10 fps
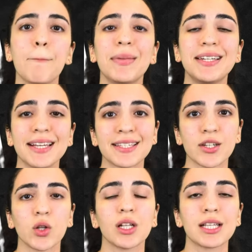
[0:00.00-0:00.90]

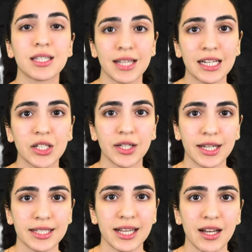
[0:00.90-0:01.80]
medicinal
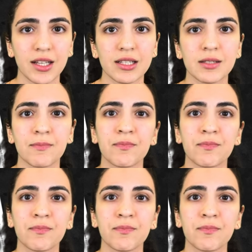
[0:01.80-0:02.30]
signaling cells.